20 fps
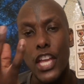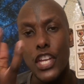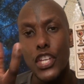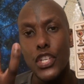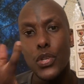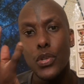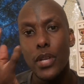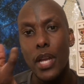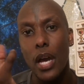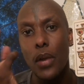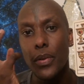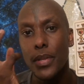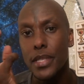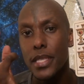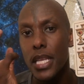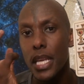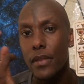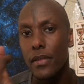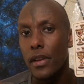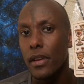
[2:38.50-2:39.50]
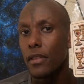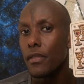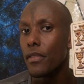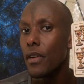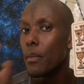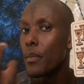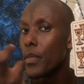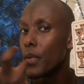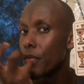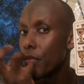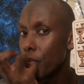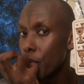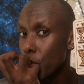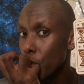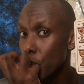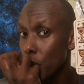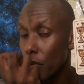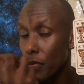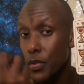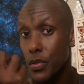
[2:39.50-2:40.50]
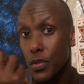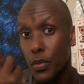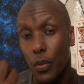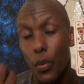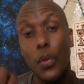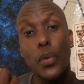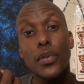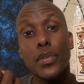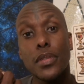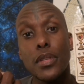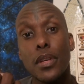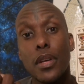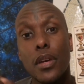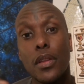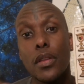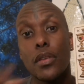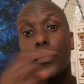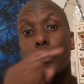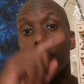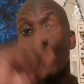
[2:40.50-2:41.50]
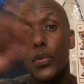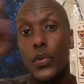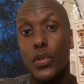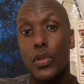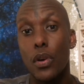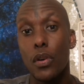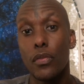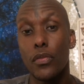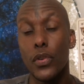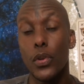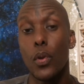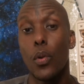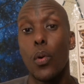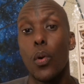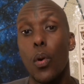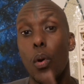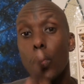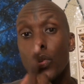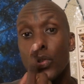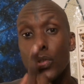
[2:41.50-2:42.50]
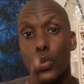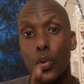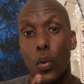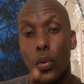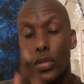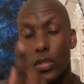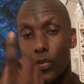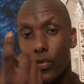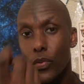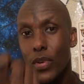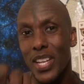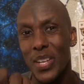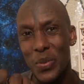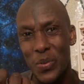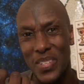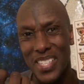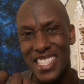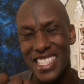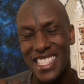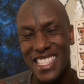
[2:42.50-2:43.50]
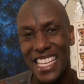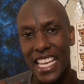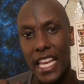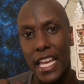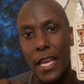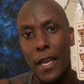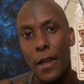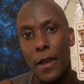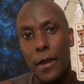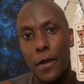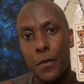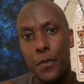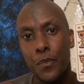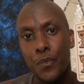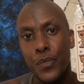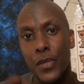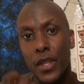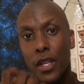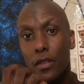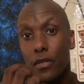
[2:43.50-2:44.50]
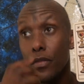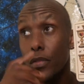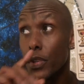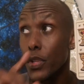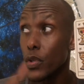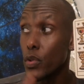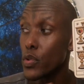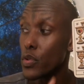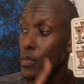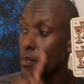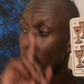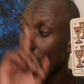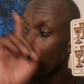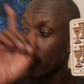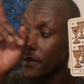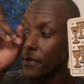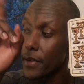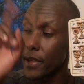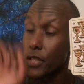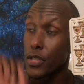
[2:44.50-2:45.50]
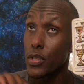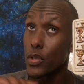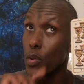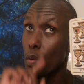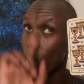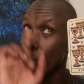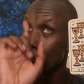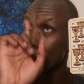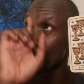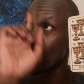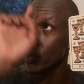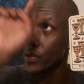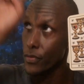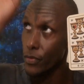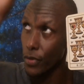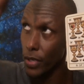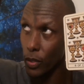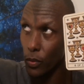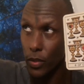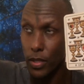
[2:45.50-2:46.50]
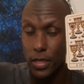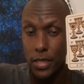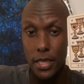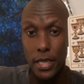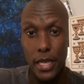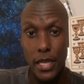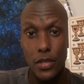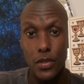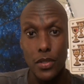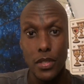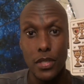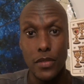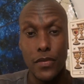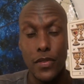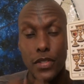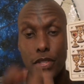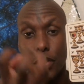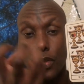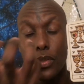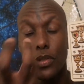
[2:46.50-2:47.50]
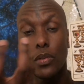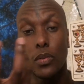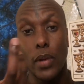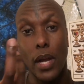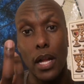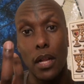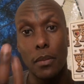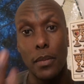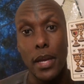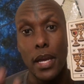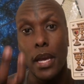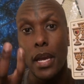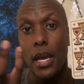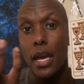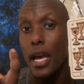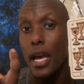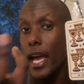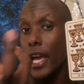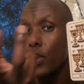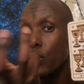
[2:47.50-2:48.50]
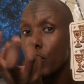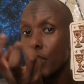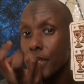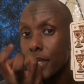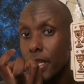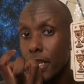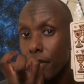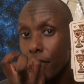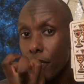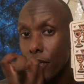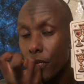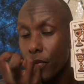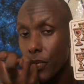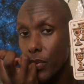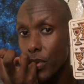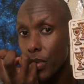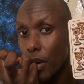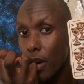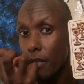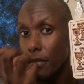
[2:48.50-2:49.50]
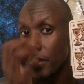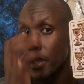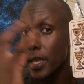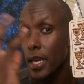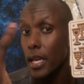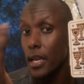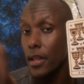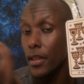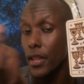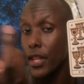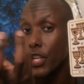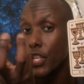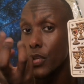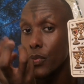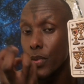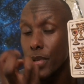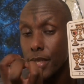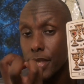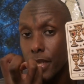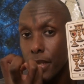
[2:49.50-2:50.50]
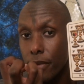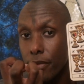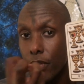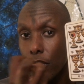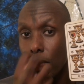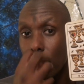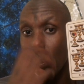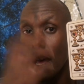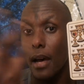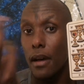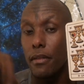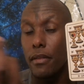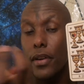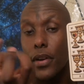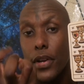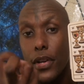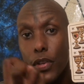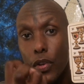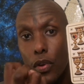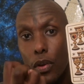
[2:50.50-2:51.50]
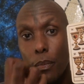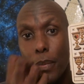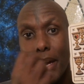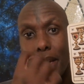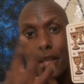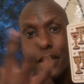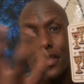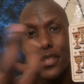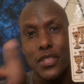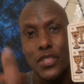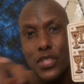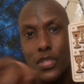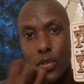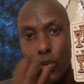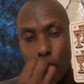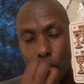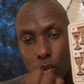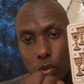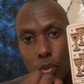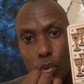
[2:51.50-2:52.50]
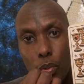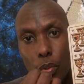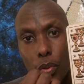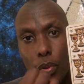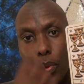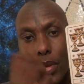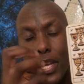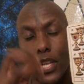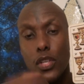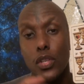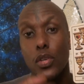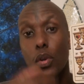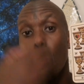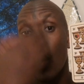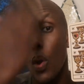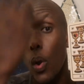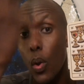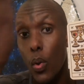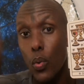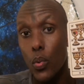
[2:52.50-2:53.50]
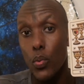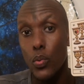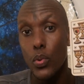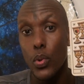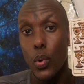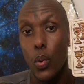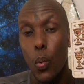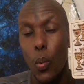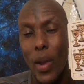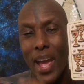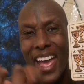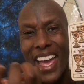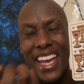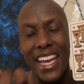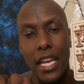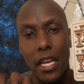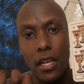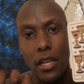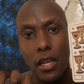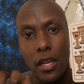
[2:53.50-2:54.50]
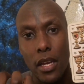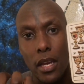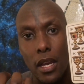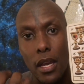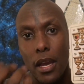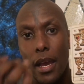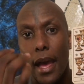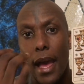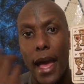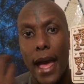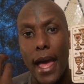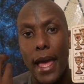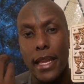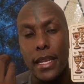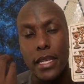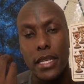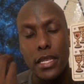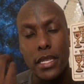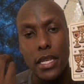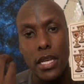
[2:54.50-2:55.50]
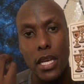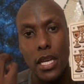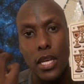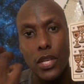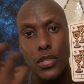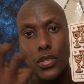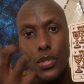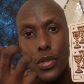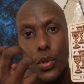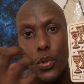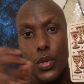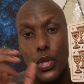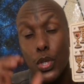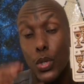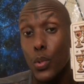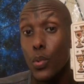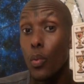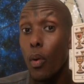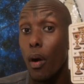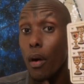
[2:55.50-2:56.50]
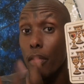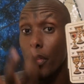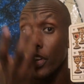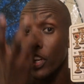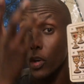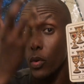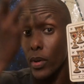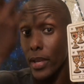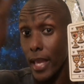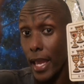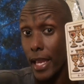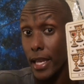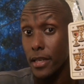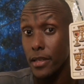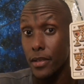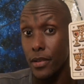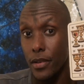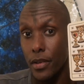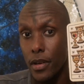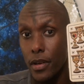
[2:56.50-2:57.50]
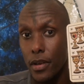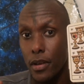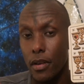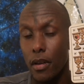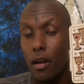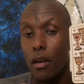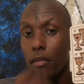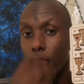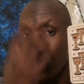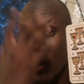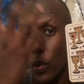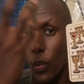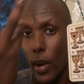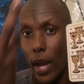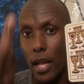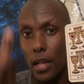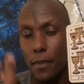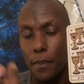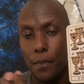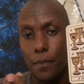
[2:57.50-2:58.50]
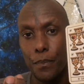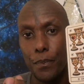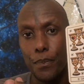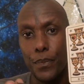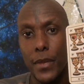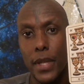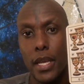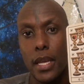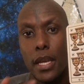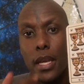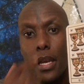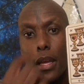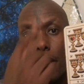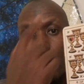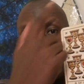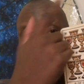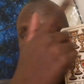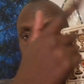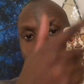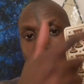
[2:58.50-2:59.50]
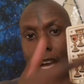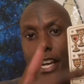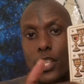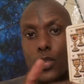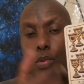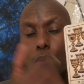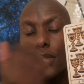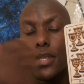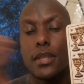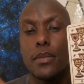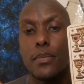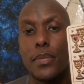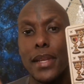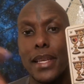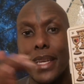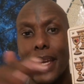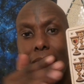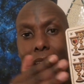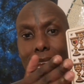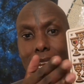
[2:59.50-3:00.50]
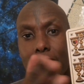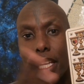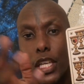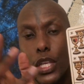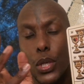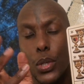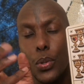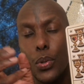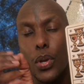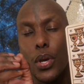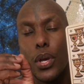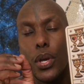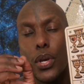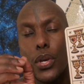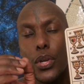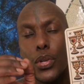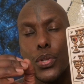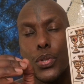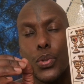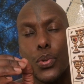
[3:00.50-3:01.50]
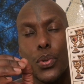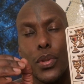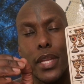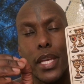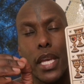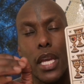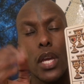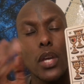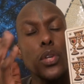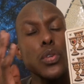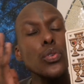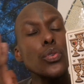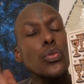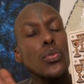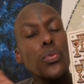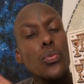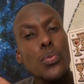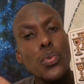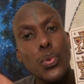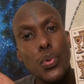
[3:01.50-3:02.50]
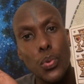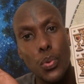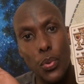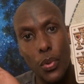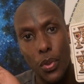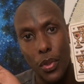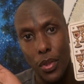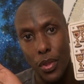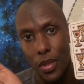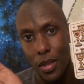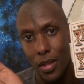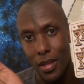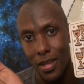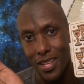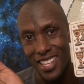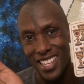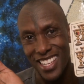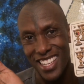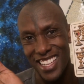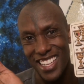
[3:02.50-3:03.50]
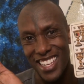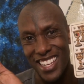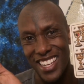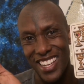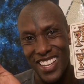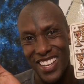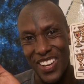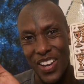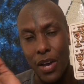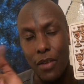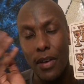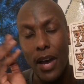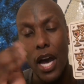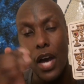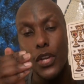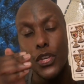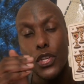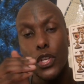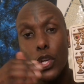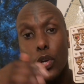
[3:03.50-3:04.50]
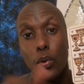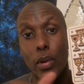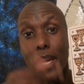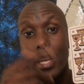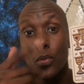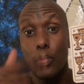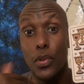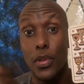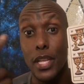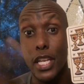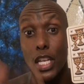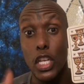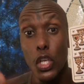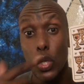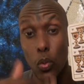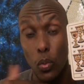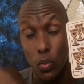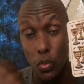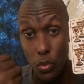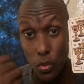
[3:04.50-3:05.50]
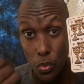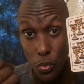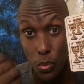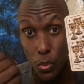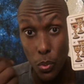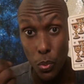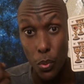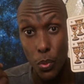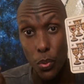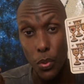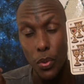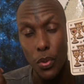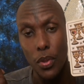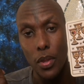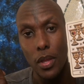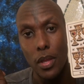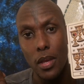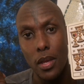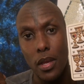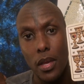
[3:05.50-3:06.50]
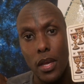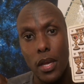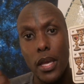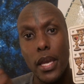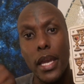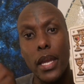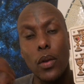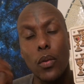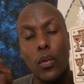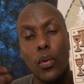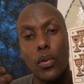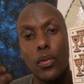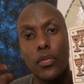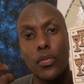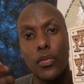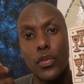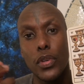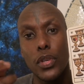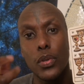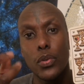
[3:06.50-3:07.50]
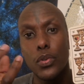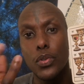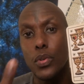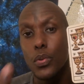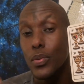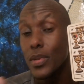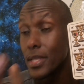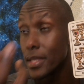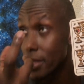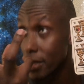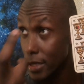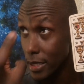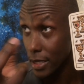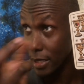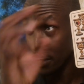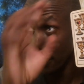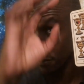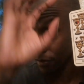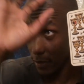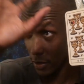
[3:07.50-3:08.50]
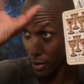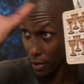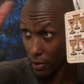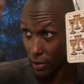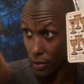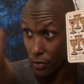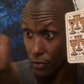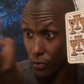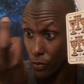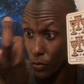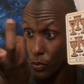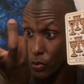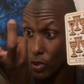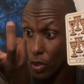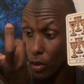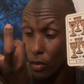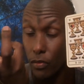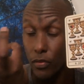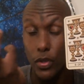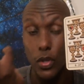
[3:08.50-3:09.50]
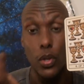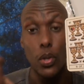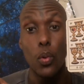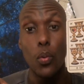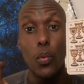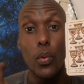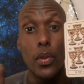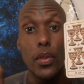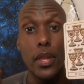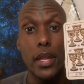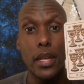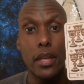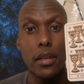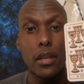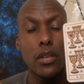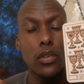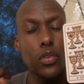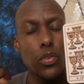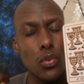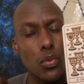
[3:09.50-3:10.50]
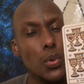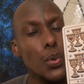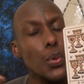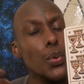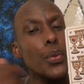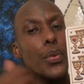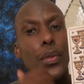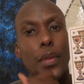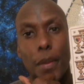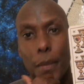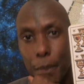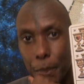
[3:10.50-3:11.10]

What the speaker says: and you now receiving from the fruit of Source, the fruit of your Source frequency, for you to manifest your Source frequency into this physical realm and receive the fruit of it. Then you receive your love, your abundance, your truth in your own way. And so you are the creator of your realm. The guides were simply guiding you to the truth of how you create within your truth in order for you to receive the fruit of you within truth.